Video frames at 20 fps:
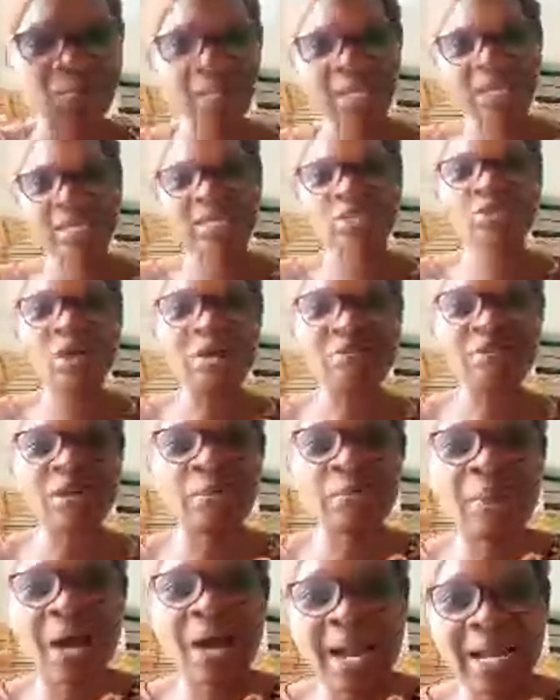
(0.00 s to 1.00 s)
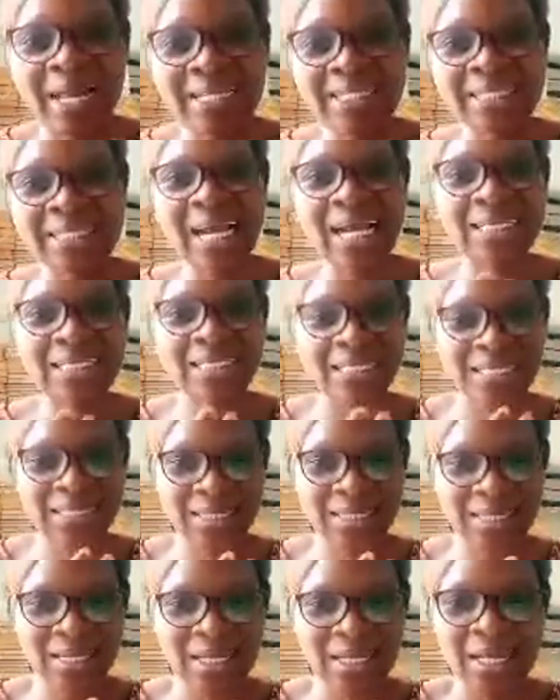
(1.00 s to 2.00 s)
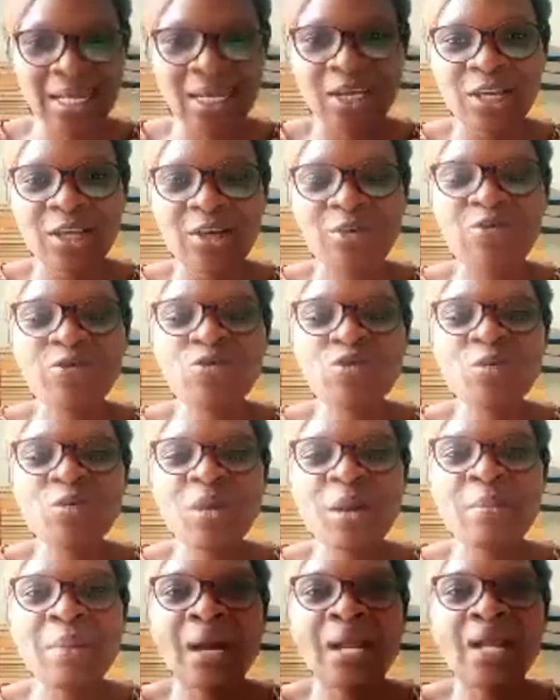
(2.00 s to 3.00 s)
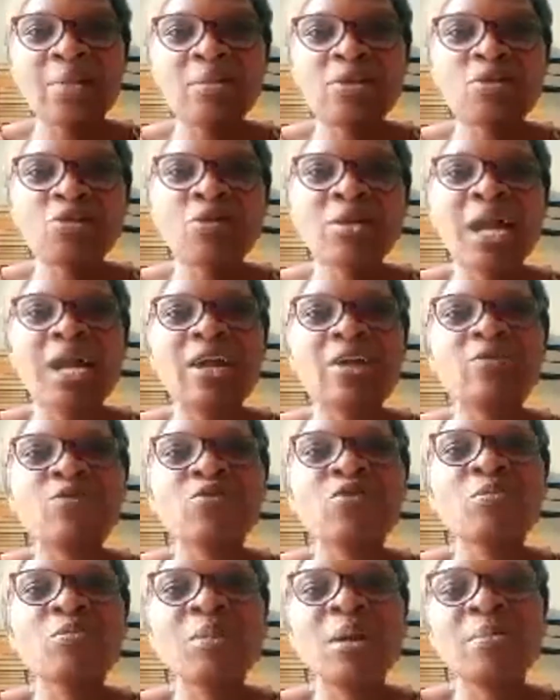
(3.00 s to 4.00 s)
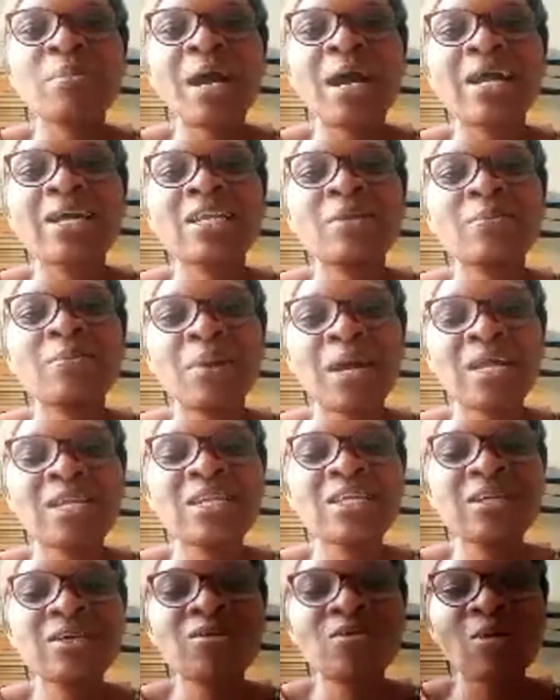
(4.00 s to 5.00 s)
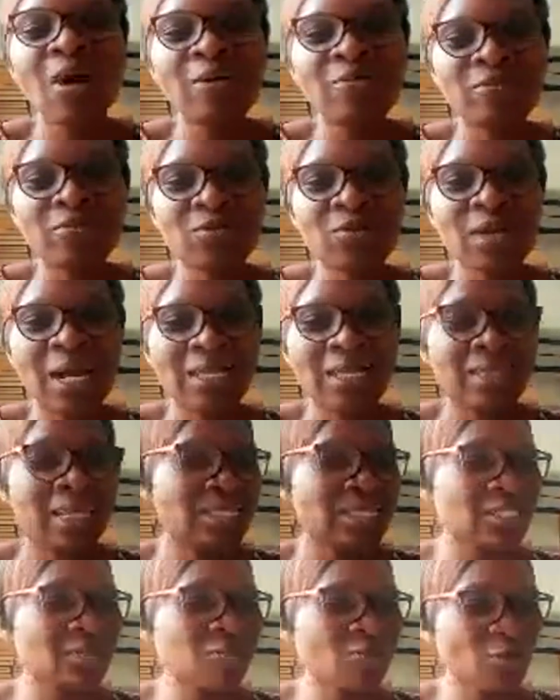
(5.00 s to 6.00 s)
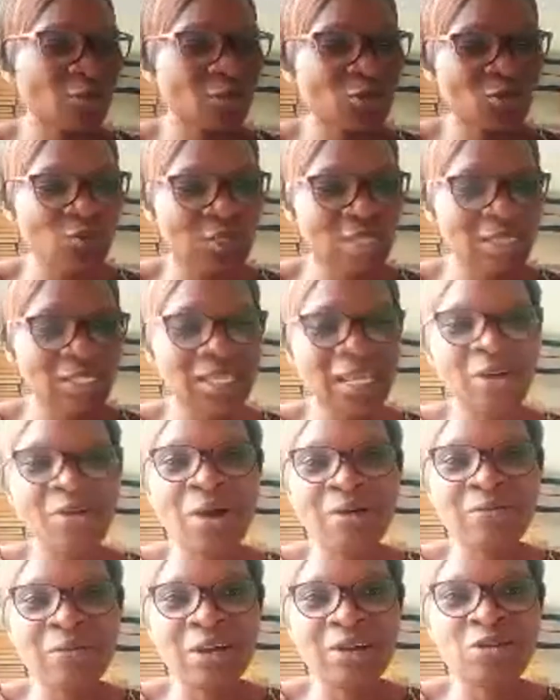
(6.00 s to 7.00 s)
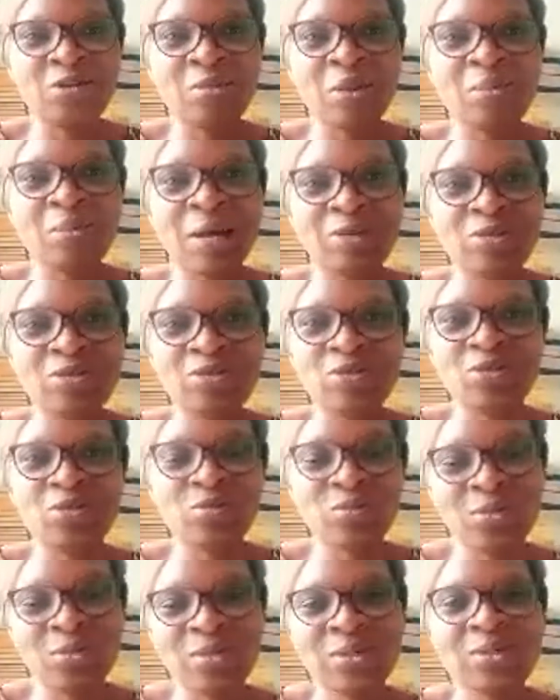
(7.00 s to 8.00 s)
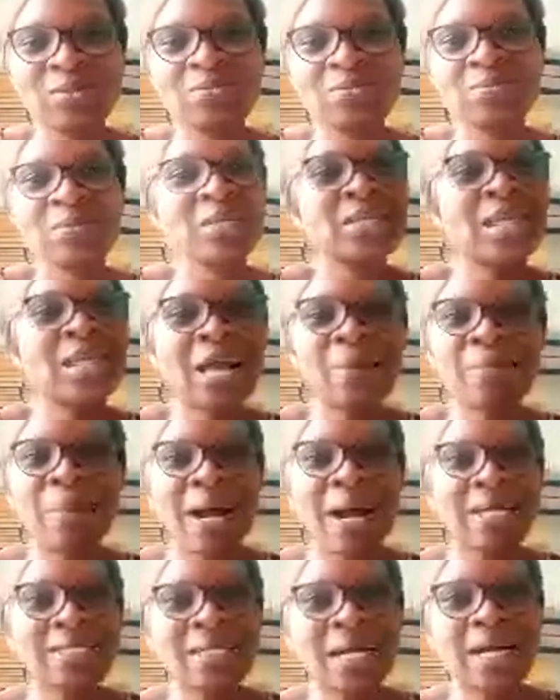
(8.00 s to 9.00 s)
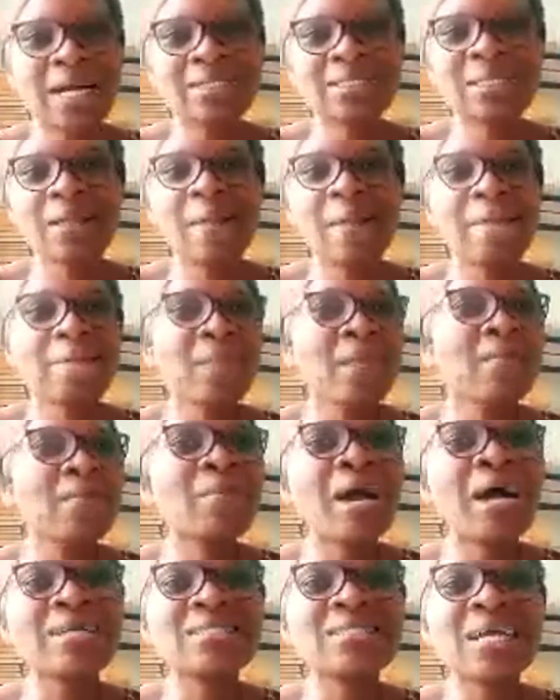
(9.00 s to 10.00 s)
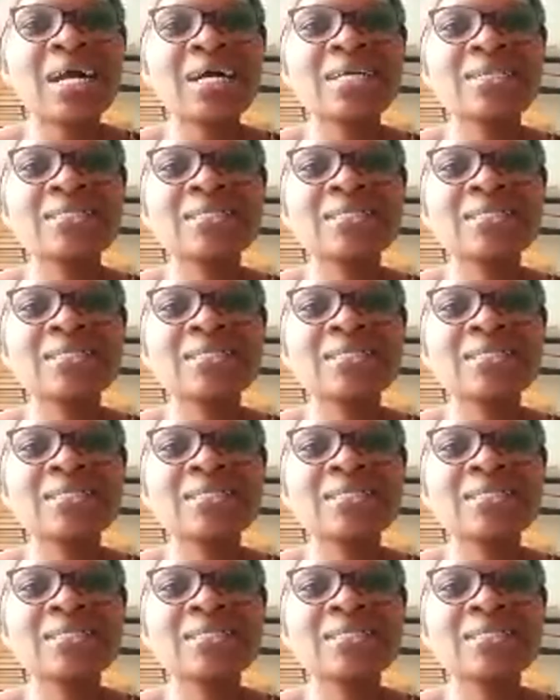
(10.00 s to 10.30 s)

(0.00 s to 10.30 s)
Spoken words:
You have the pie charts. If you remember, let me know that if you remember any graph, you can text it for me to see the graph that you remember you drew. Either a pie chart, a bar chart,